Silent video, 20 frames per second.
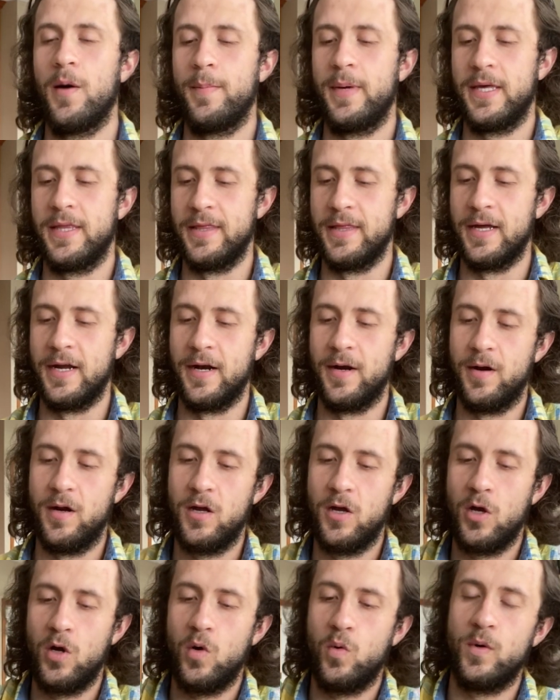in there,
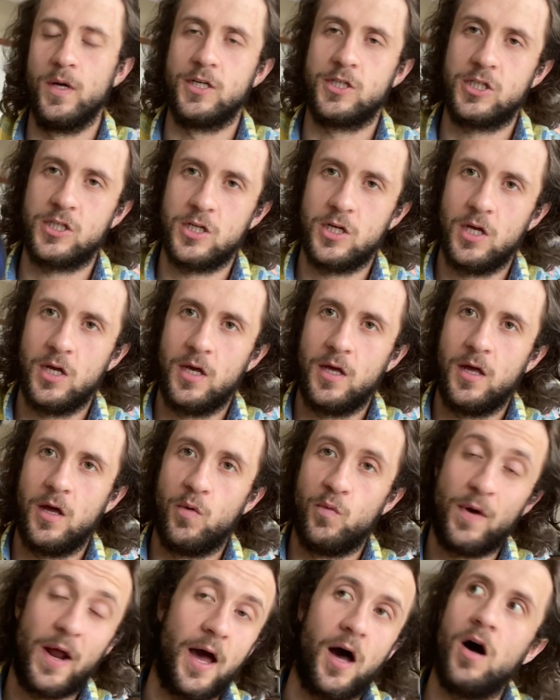which
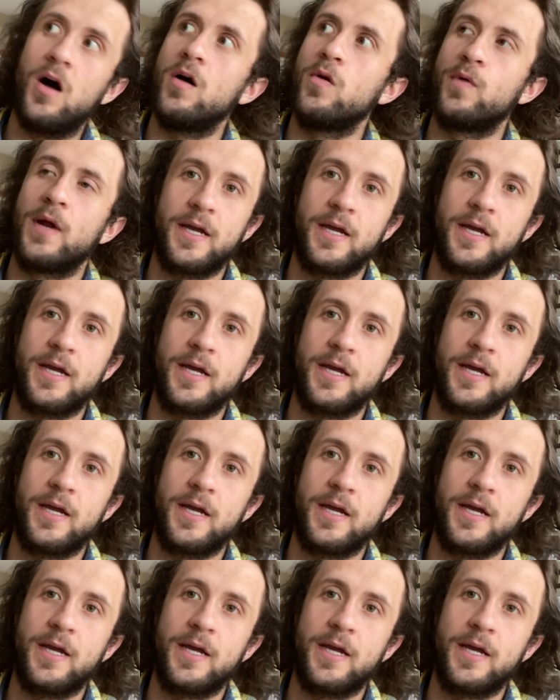all